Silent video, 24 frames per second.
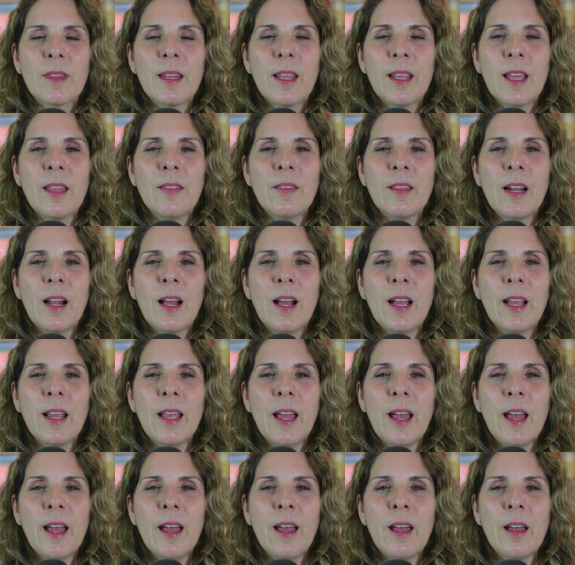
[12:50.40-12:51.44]
and that I
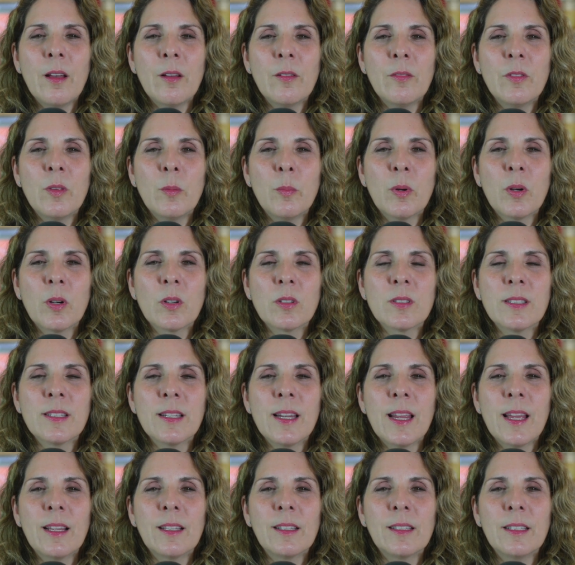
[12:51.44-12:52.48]
have the
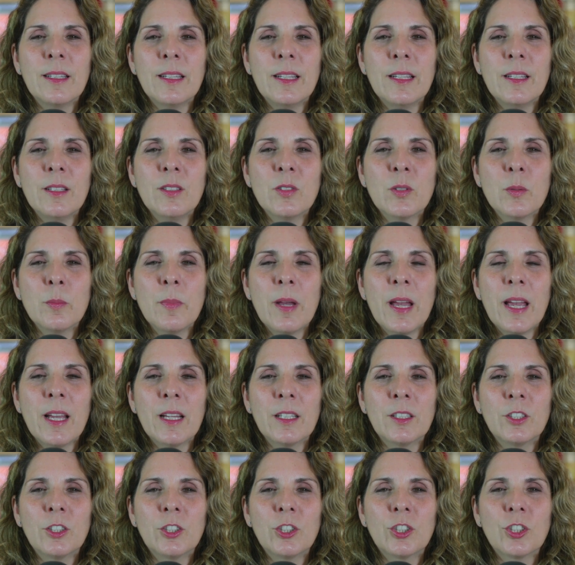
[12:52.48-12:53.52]
personality to match
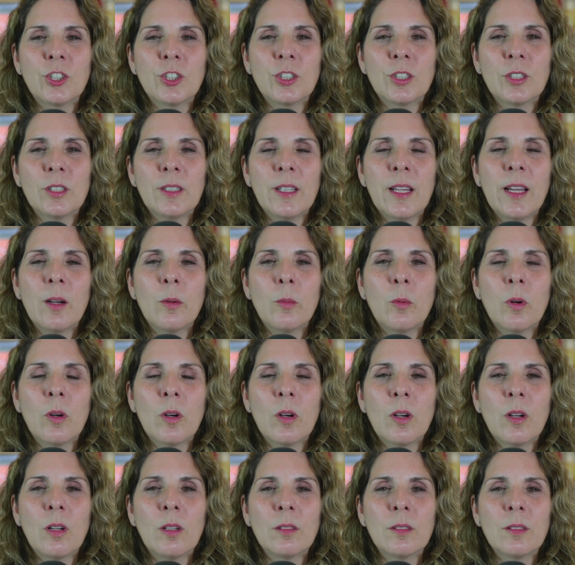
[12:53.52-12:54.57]
that
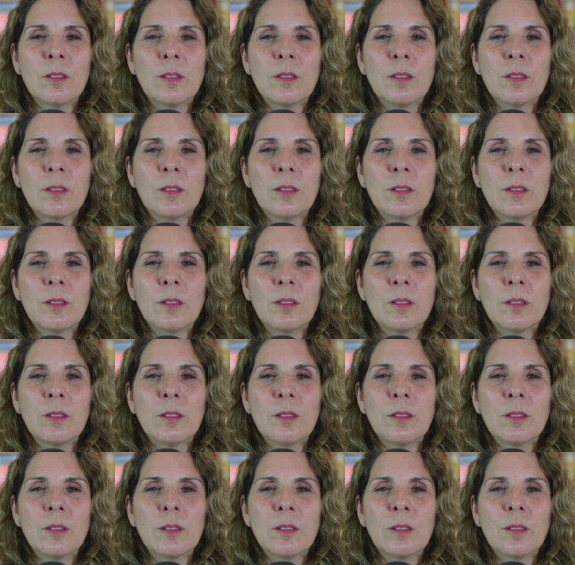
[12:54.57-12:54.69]
world.